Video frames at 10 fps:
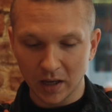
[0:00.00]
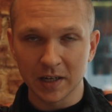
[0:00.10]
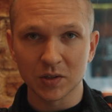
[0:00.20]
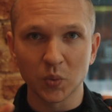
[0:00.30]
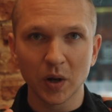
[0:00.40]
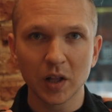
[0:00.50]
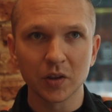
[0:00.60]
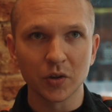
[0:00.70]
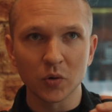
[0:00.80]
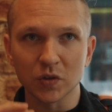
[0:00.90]
and as well,
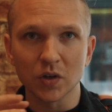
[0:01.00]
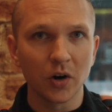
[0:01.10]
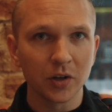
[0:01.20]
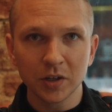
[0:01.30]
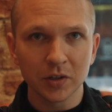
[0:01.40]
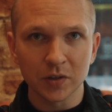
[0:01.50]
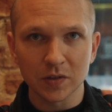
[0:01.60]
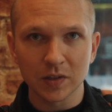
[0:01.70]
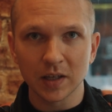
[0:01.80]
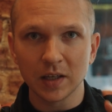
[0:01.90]
those onions,
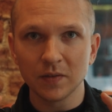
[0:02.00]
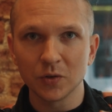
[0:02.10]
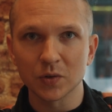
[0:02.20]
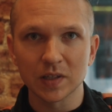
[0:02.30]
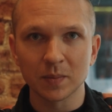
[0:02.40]
they give you some